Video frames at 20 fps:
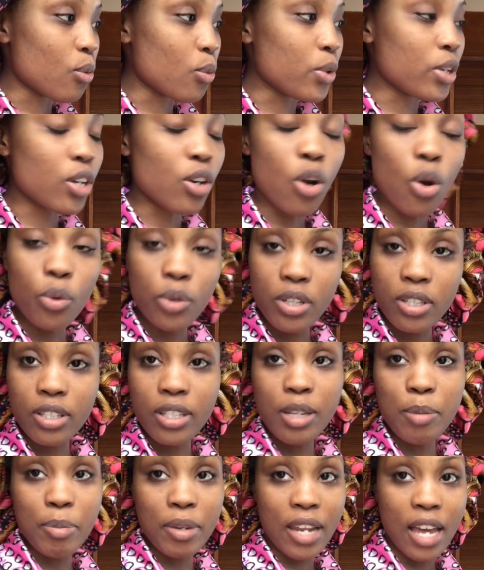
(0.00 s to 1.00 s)
we go to
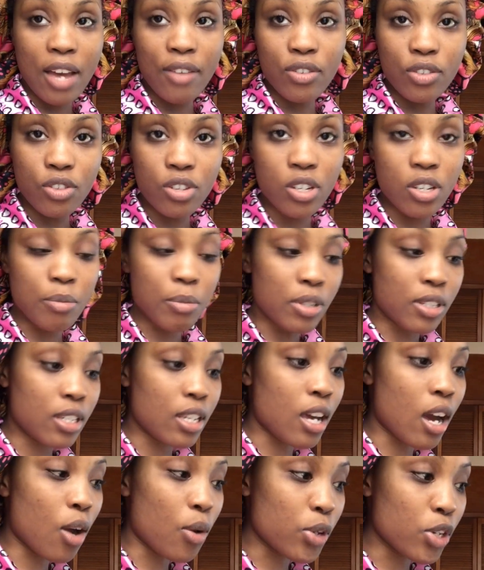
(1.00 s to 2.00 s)
sleep and have a dream you
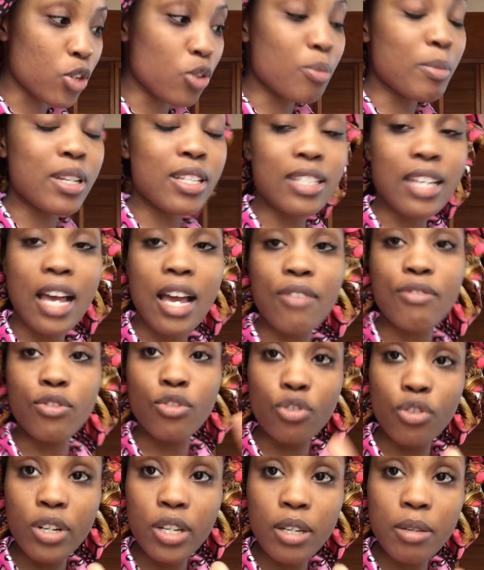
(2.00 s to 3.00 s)
see how humans have
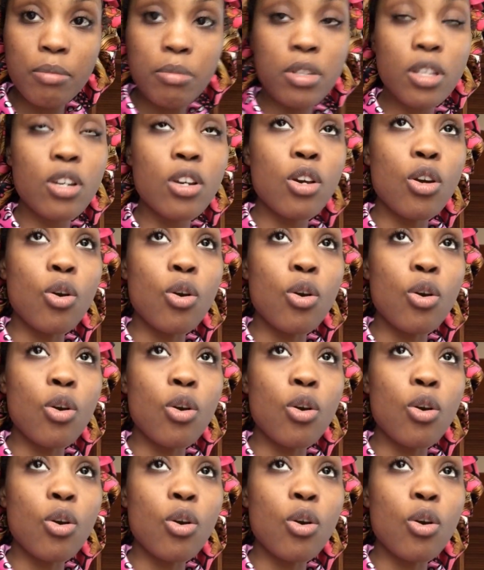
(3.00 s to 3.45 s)
dreams